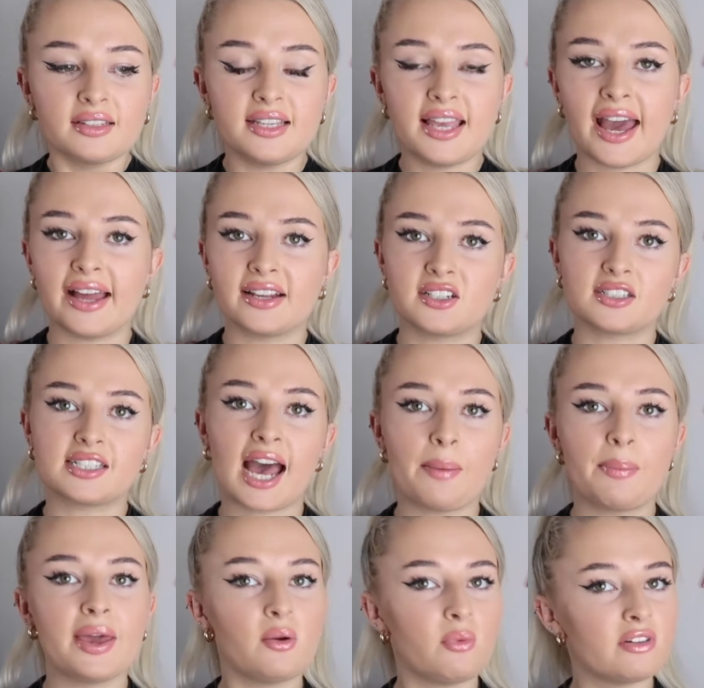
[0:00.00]
Yeah, just
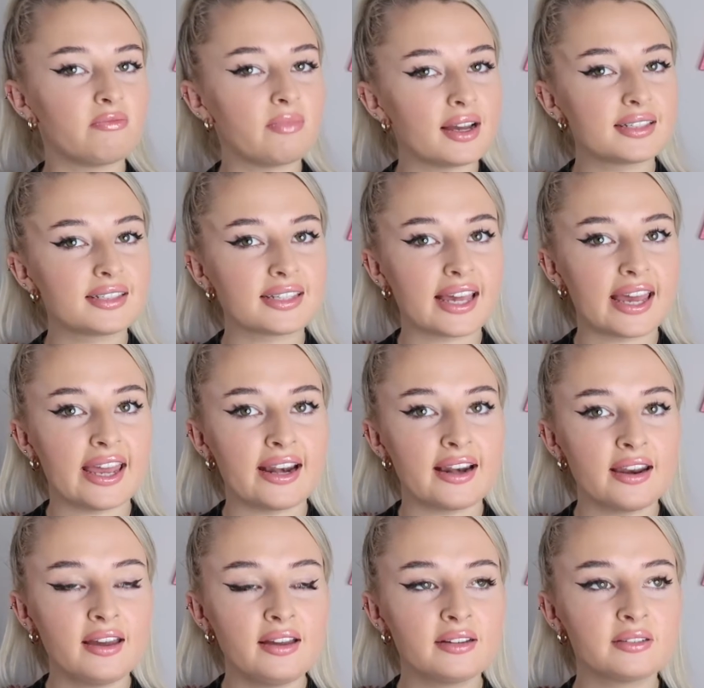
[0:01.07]
happy with my
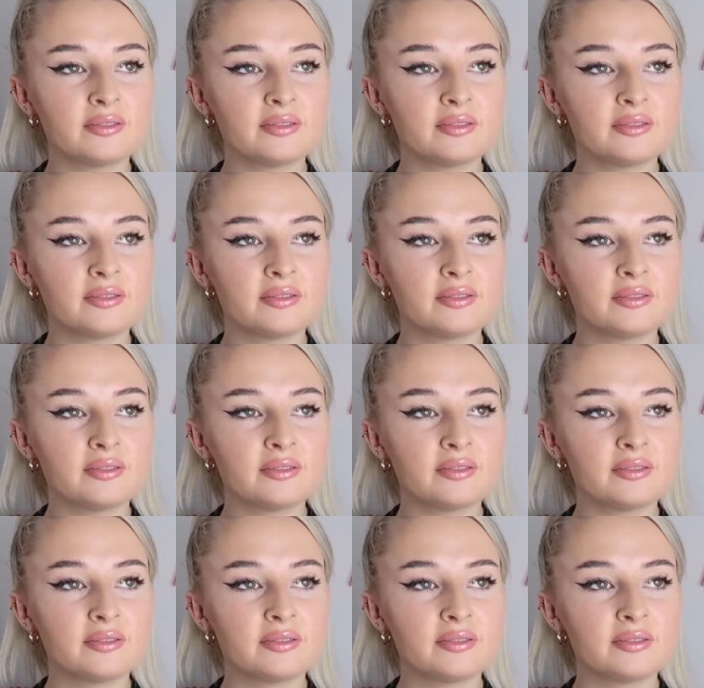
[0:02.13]
skin.